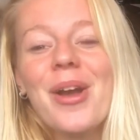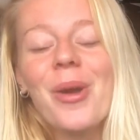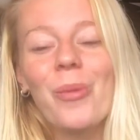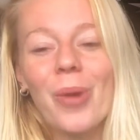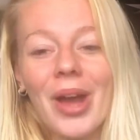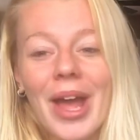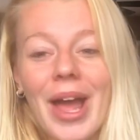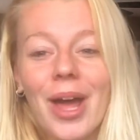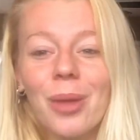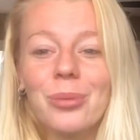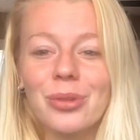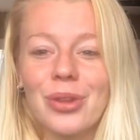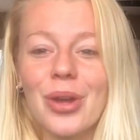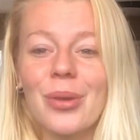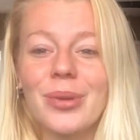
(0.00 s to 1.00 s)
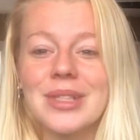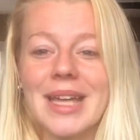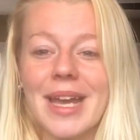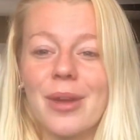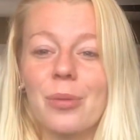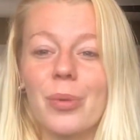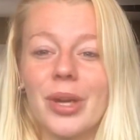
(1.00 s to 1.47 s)
What helped though was
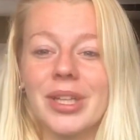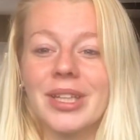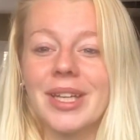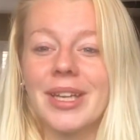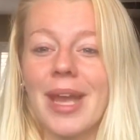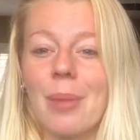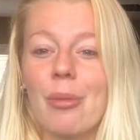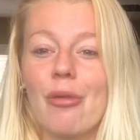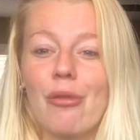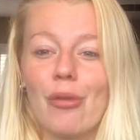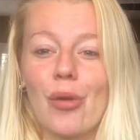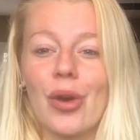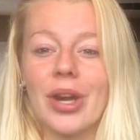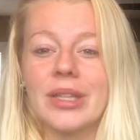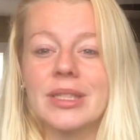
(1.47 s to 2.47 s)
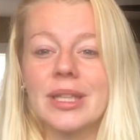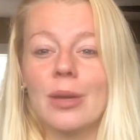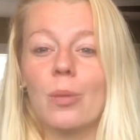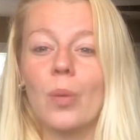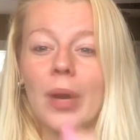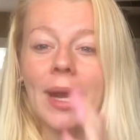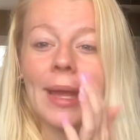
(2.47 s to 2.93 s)
I had worked the night before
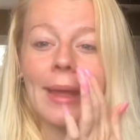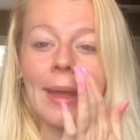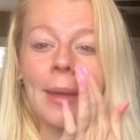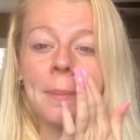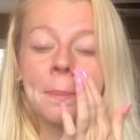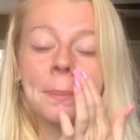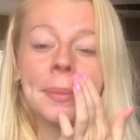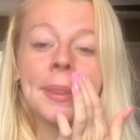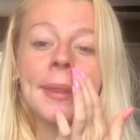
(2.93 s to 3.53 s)
until 1 a.m.